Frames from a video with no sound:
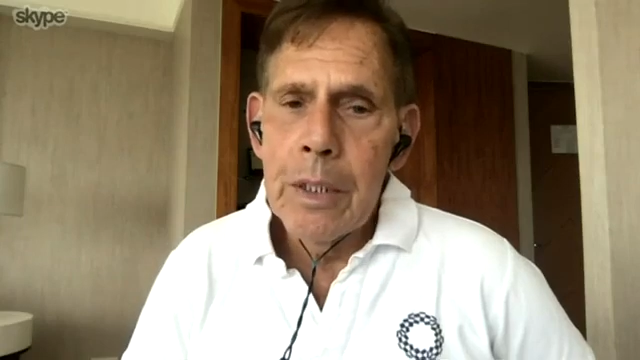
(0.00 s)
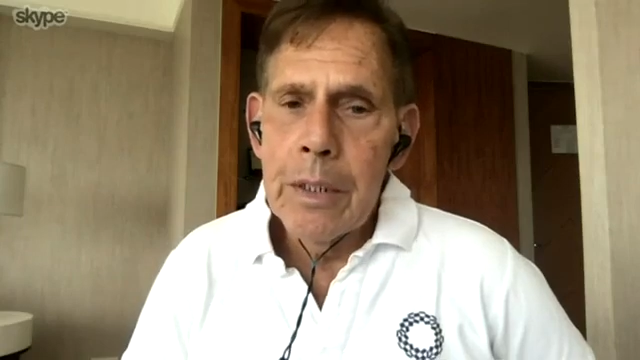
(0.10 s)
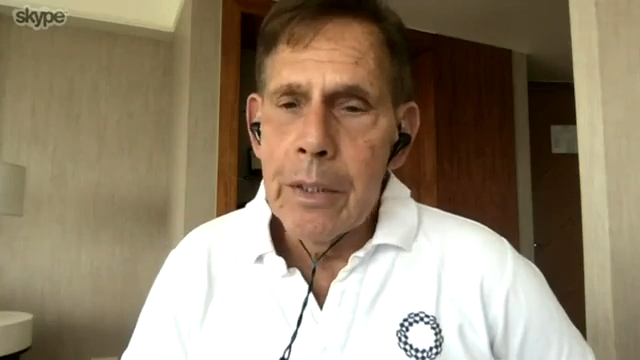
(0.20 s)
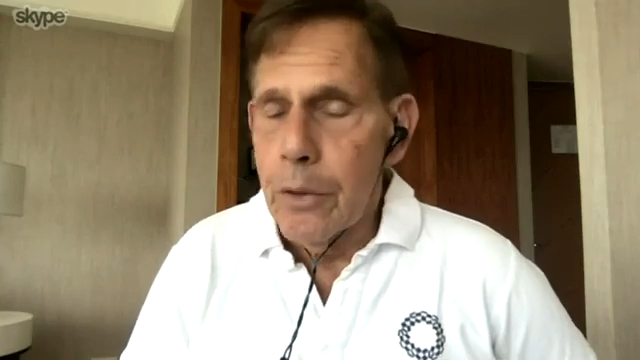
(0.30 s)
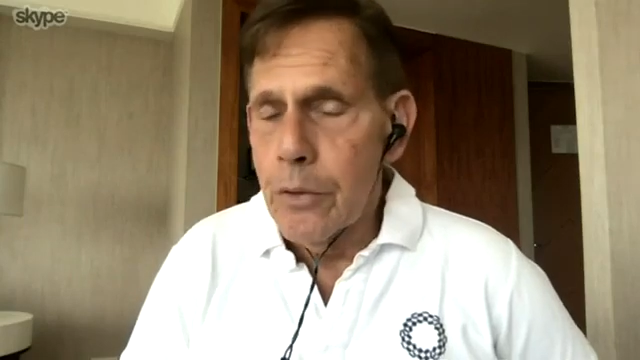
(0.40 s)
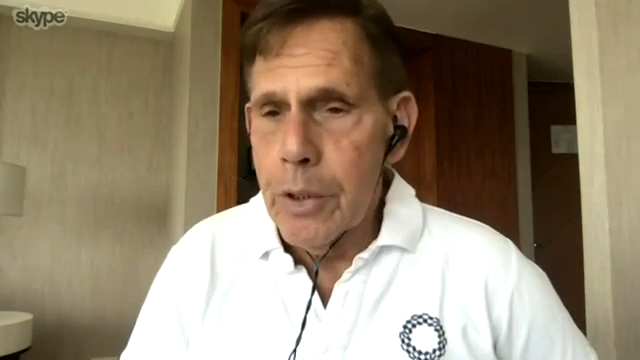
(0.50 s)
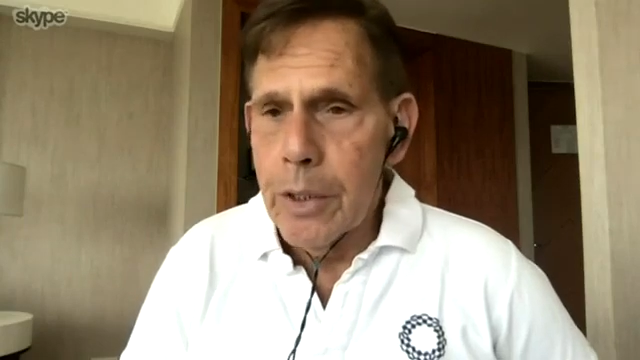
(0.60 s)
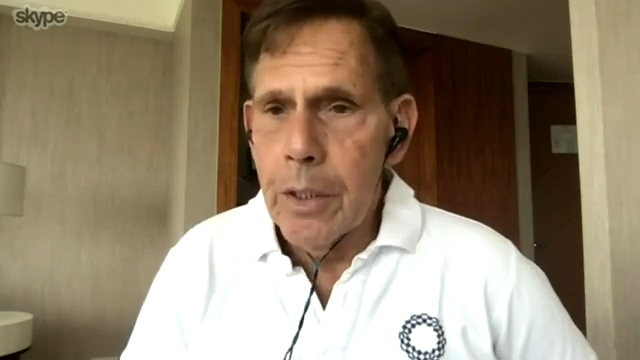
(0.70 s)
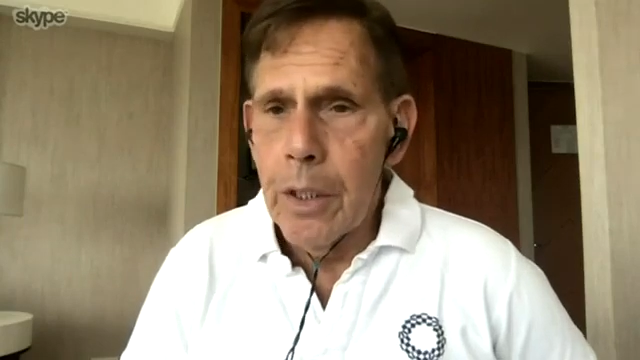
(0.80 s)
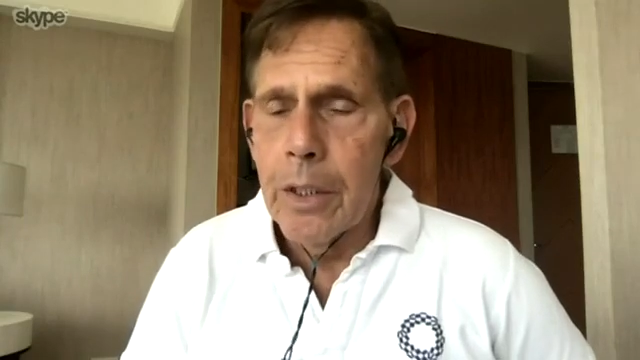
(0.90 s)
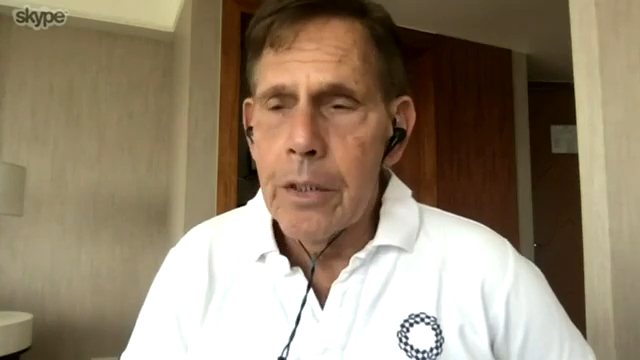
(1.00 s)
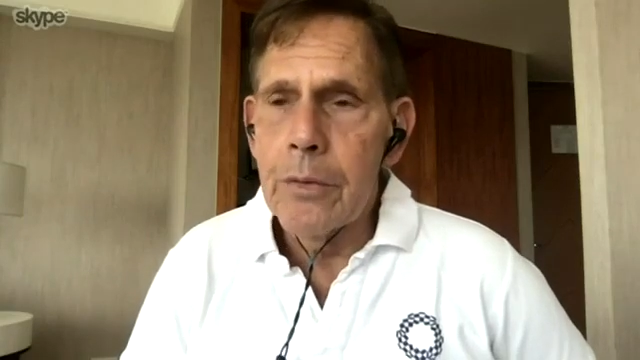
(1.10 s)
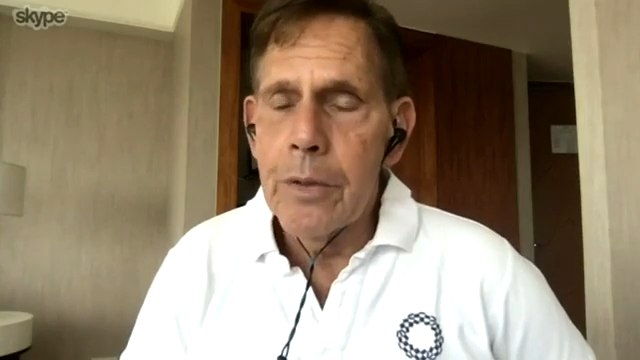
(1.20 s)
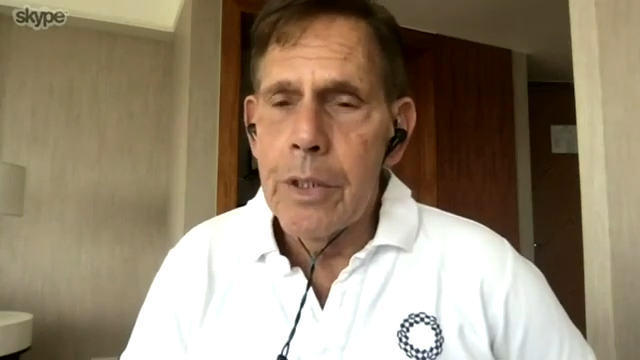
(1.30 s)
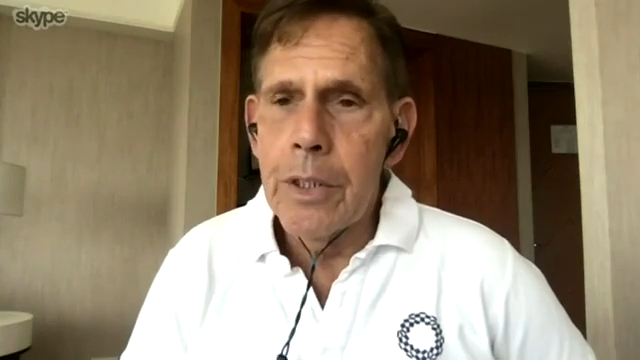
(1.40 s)
They also get the highest
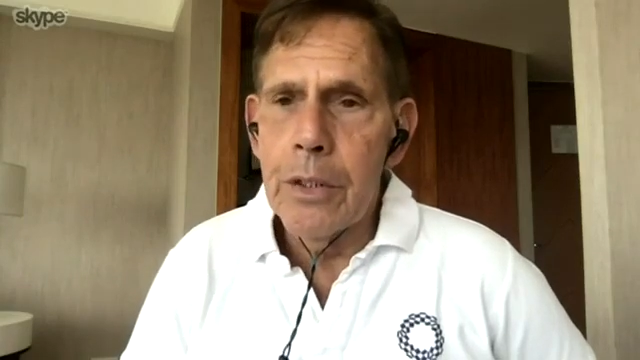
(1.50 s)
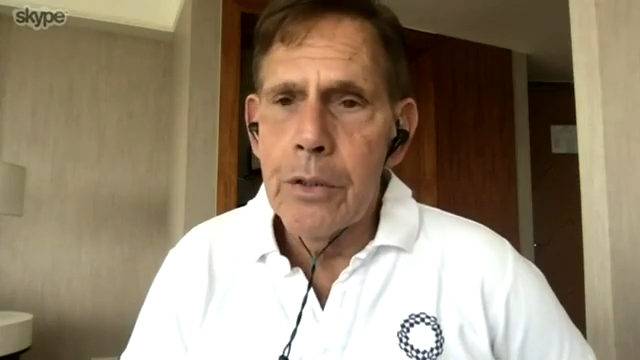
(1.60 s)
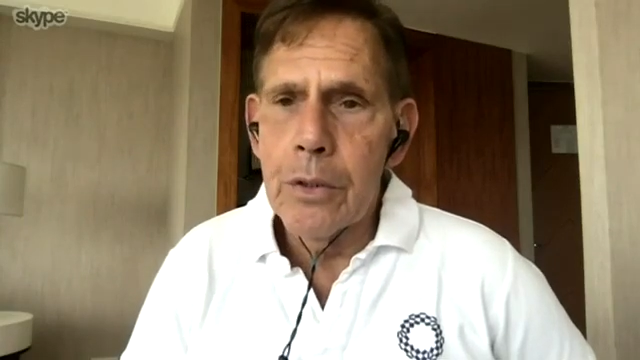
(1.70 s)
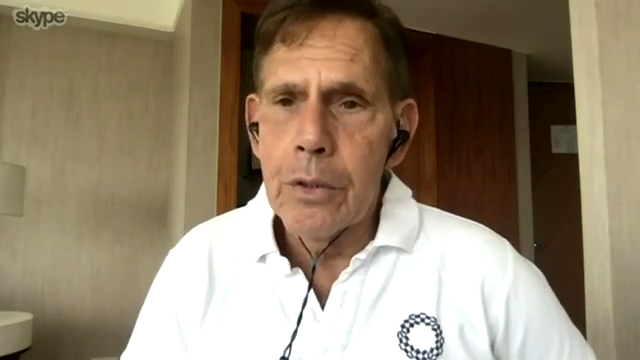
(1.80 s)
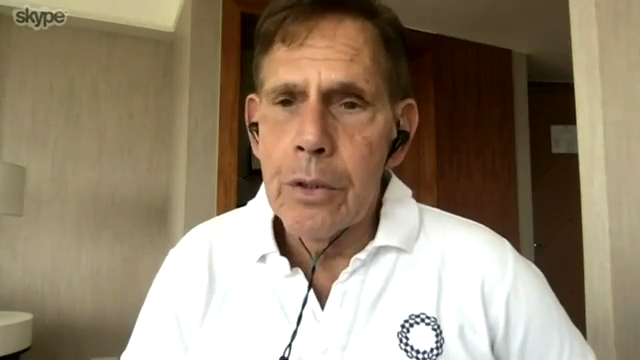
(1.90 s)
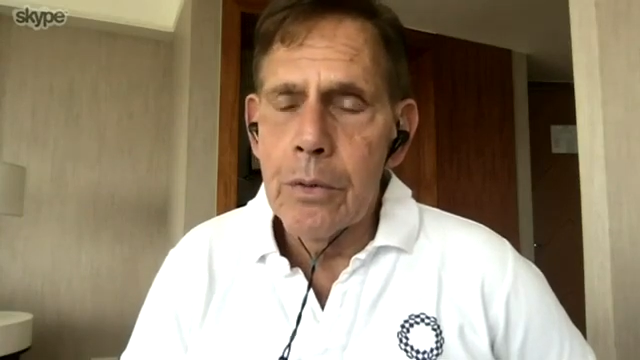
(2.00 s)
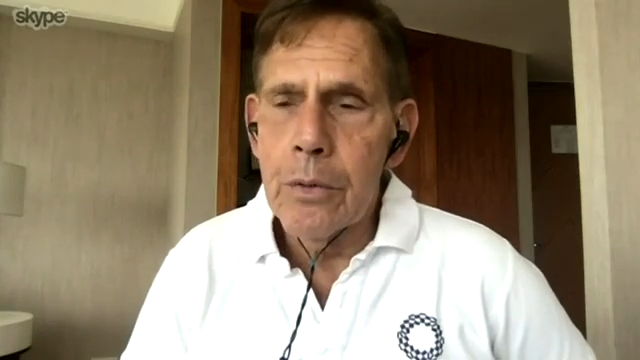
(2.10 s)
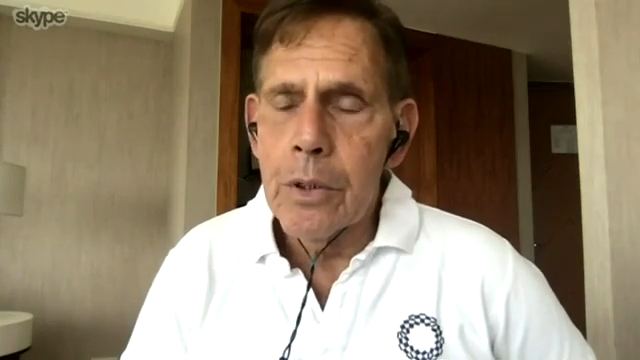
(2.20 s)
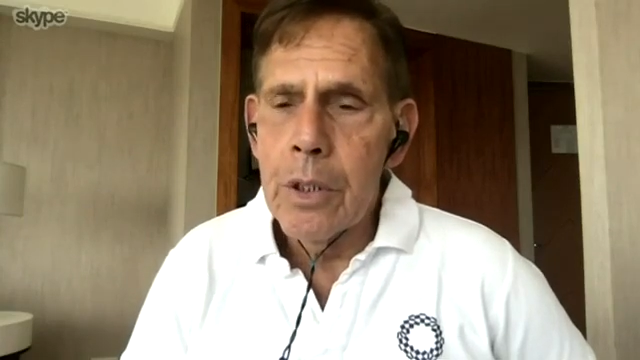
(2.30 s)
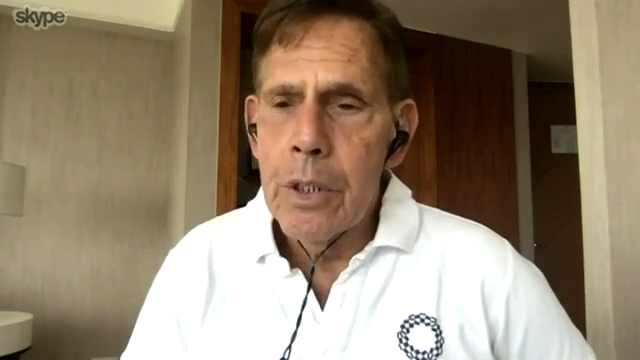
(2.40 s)
radiation dose.